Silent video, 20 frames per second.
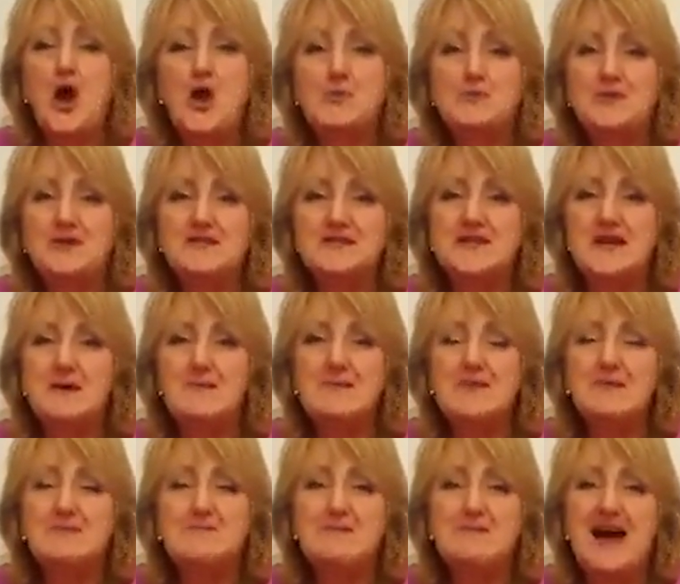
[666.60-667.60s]
He
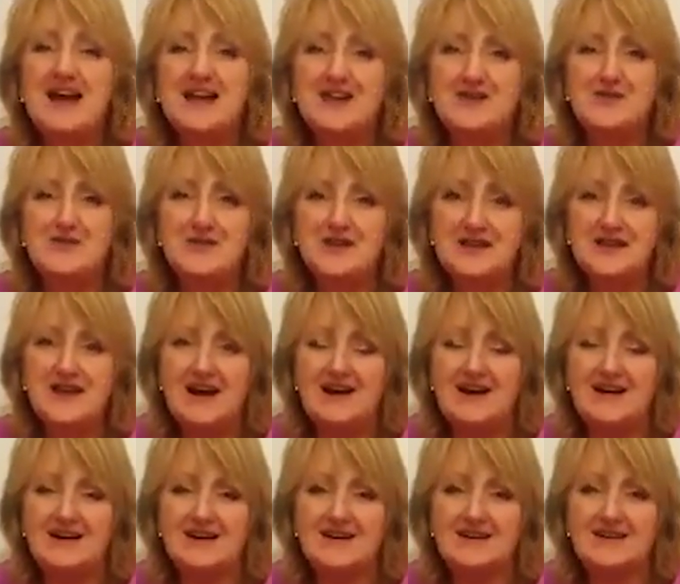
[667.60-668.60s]
opened up the back
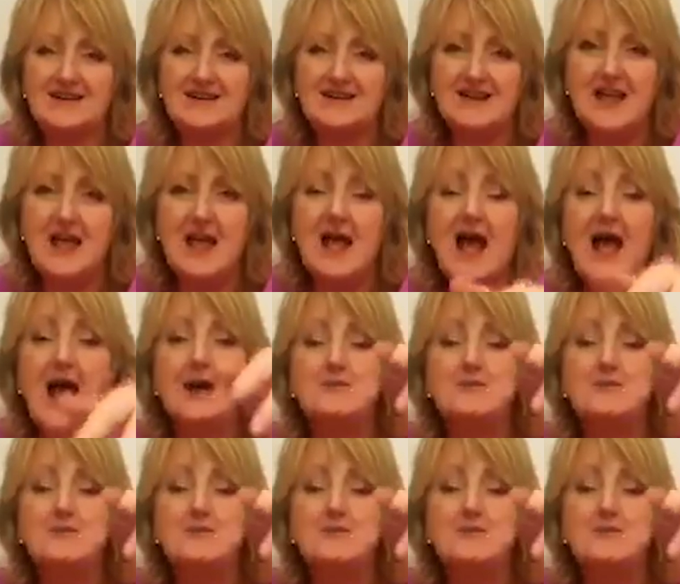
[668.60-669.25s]
of the car